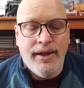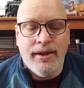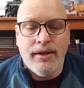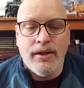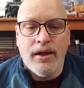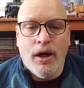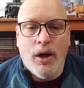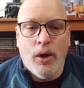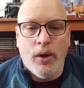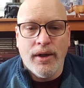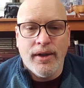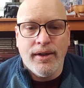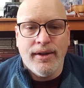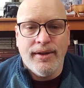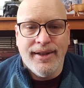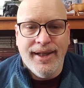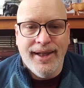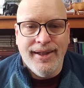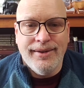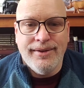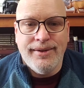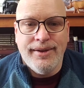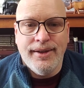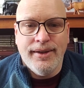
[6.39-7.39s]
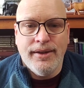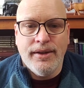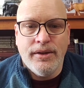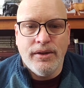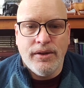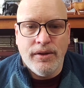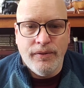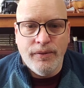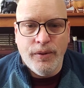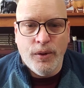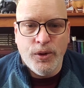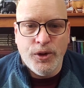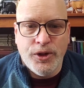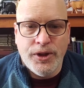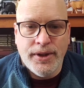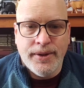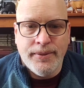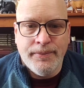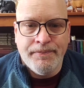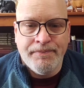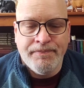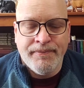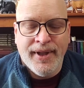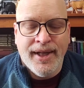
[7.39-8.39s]
and our Lenten
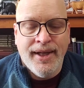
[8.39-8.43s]
devotion.